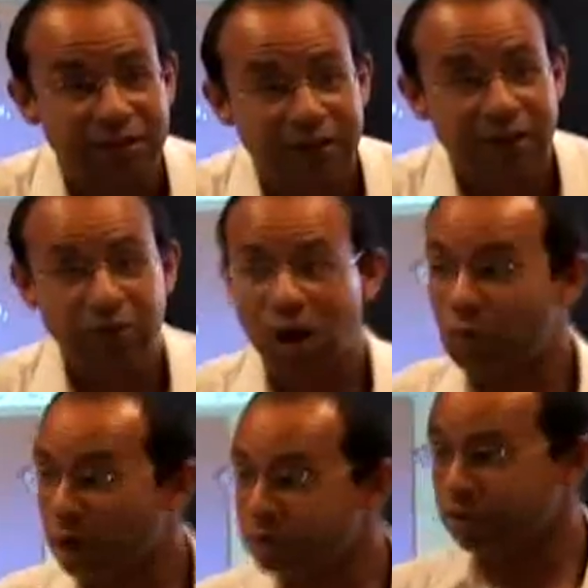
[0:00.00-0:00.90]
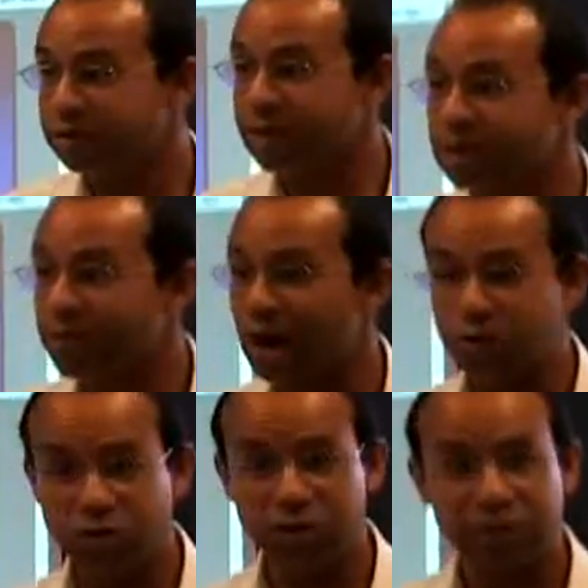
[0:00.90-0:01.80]
I want you to think about
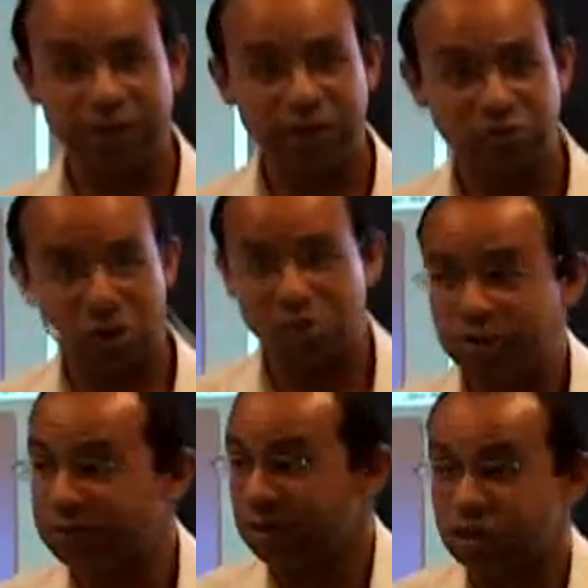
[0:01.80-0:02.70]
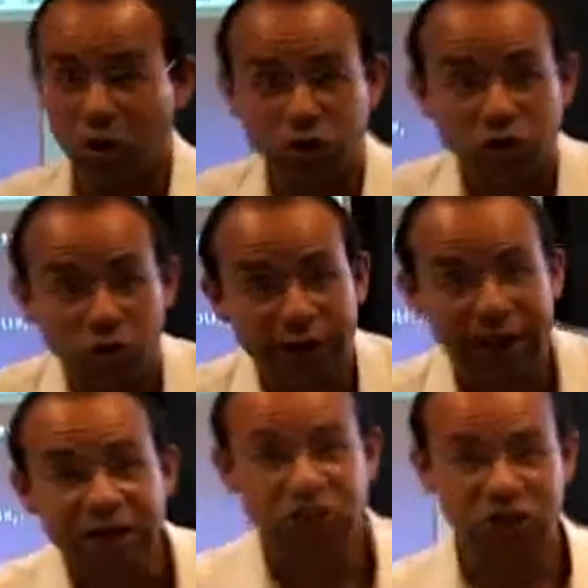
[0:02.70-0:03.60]
unity in terms of the social
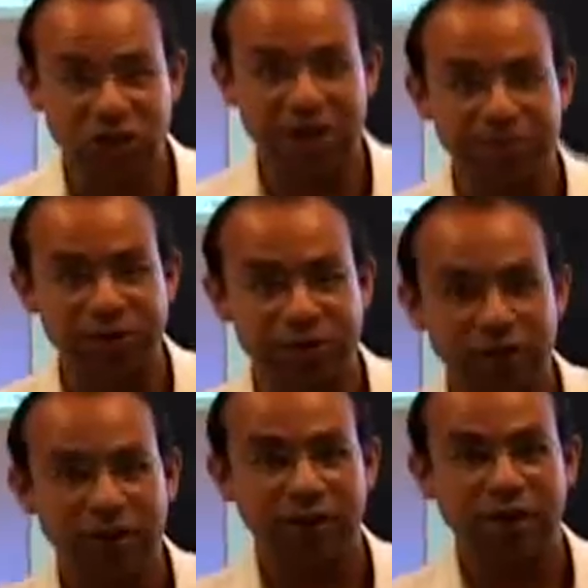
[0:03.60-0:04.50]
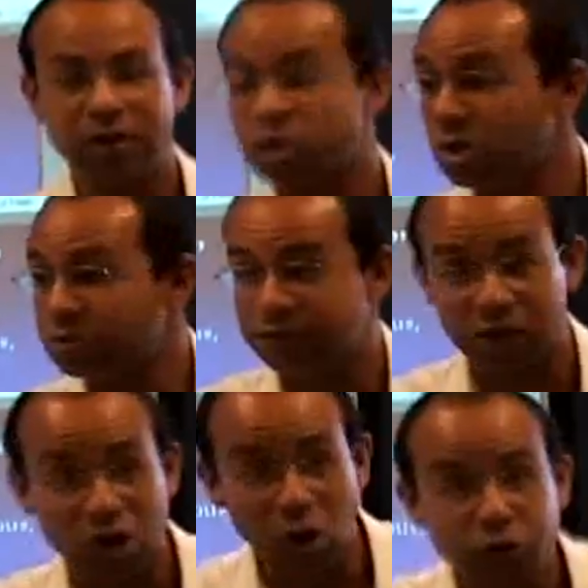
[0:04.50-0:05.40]
relationships, in terms of the
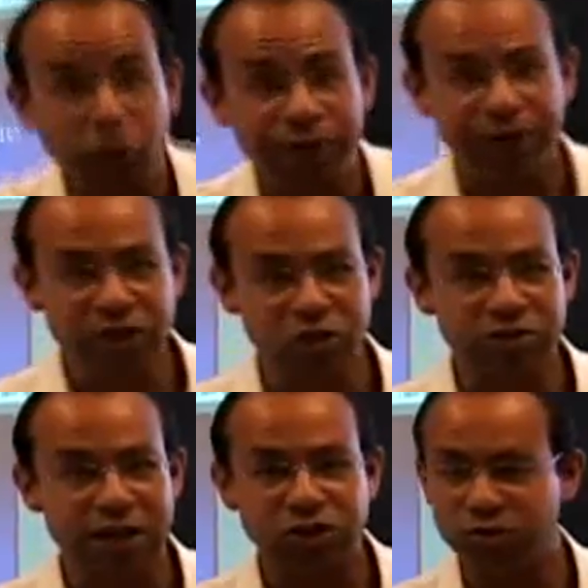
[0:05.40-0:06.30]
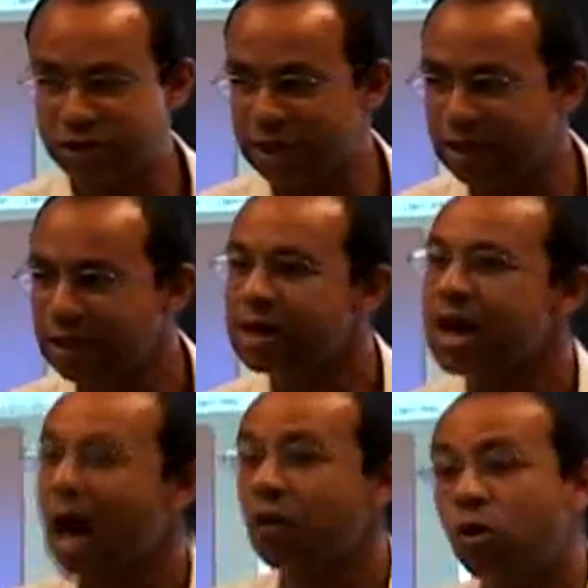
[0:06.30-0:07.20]
cultural features that you see.
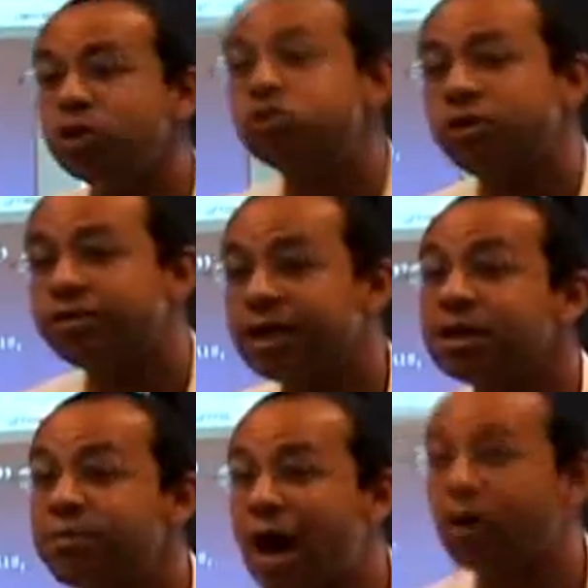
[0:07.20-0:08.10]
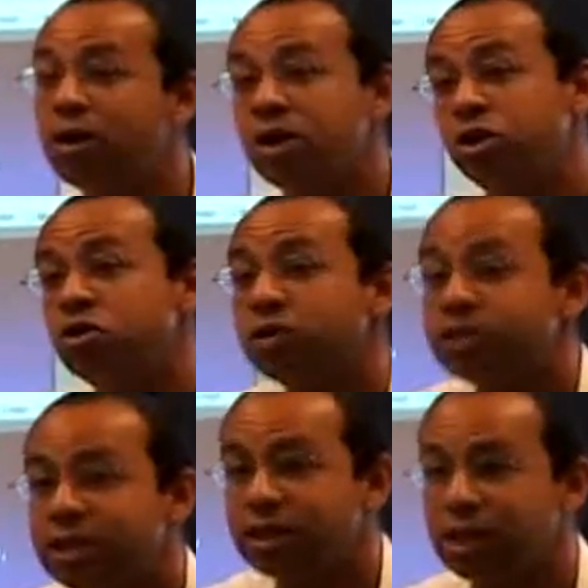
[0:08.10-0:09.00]
I want you to think about
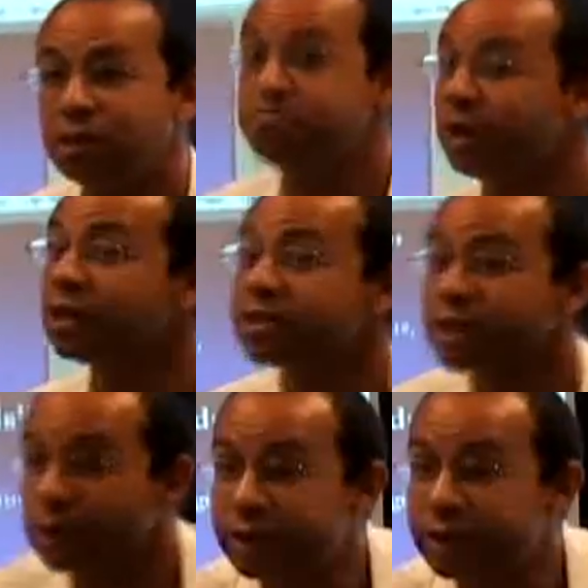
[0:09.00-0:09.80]
unity in military